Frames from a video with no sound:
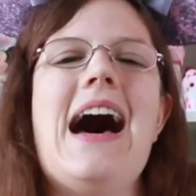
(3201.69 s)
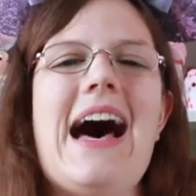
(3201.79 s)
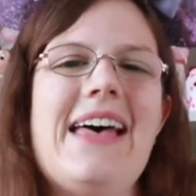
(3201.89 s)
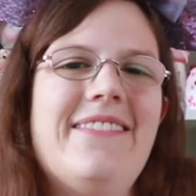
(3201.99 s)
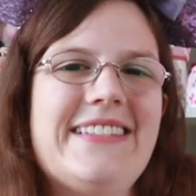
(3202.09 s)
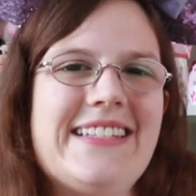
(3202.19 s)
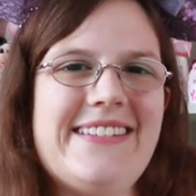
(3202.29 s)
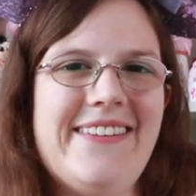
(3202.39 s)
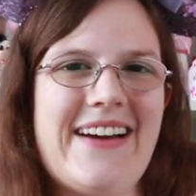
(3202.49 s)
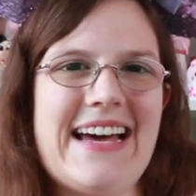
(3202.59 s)
I will see
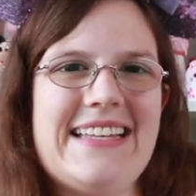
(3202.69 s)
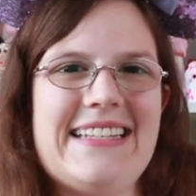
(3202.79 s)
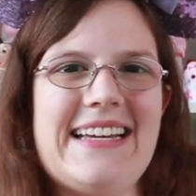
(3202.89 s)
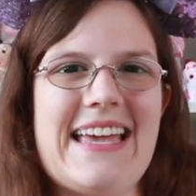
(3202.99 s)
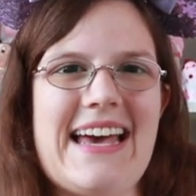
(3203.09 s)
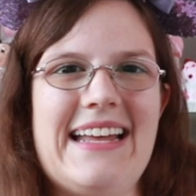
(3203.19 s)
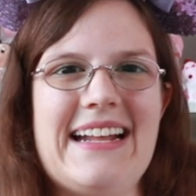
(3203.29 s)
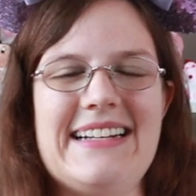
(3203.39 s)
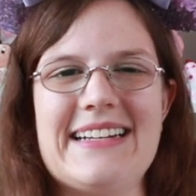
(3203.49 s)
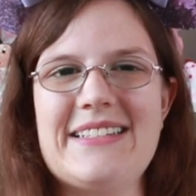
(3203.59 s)
you guys
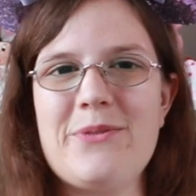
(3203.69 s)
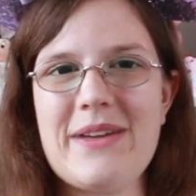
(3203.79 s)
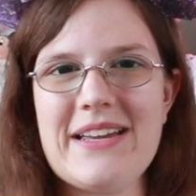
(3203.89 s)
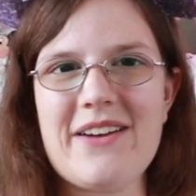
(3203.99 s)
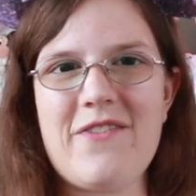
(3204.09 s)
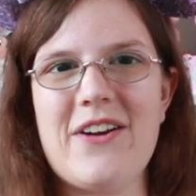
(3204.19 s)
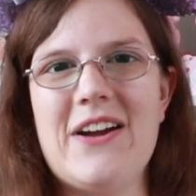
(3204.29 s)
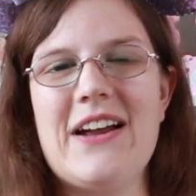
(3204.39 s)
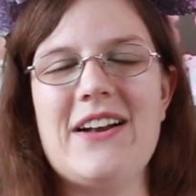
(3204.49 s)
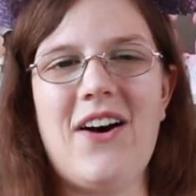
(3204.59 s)
again next week
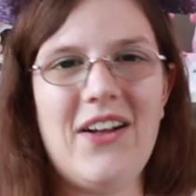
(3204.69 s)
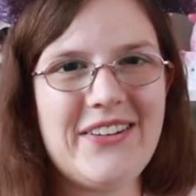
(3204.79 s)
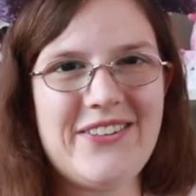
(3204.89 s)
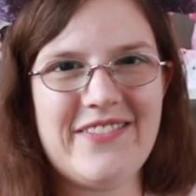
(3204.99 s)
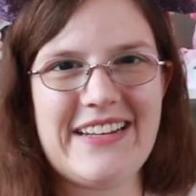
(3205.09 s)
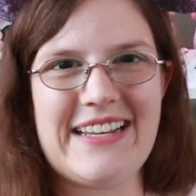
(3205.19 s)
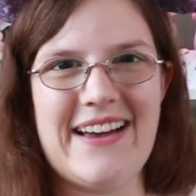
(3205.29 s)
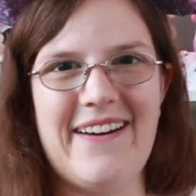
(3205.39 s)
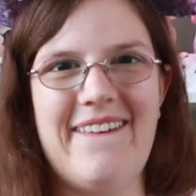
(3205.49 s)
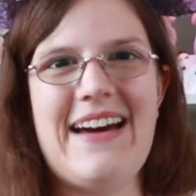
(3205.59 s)
for an all new
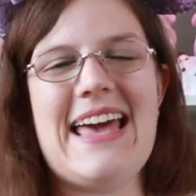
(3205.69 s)
video,